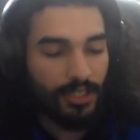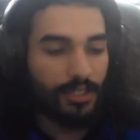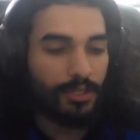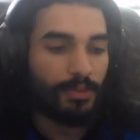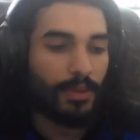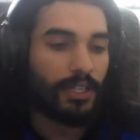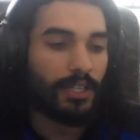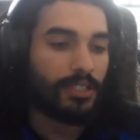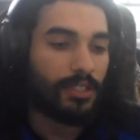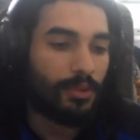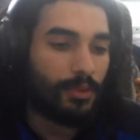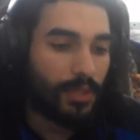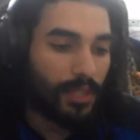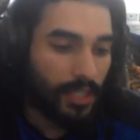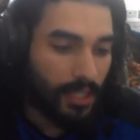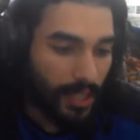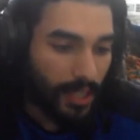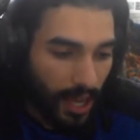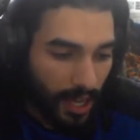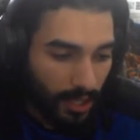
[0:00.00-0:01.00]
especially with
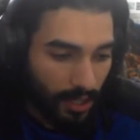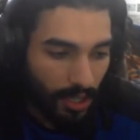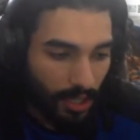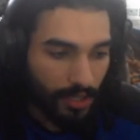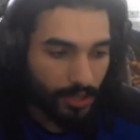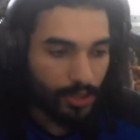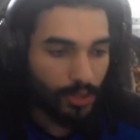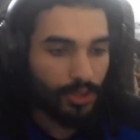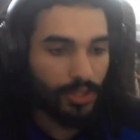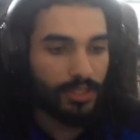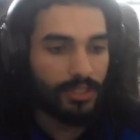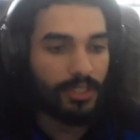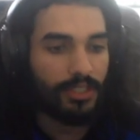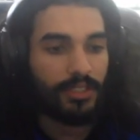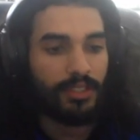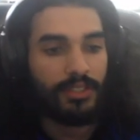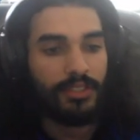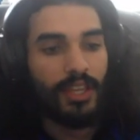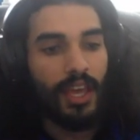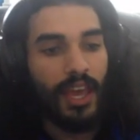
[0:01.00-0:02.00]
the dialogue
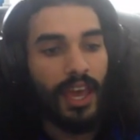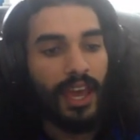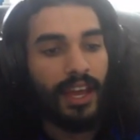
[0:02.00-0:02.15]
choices,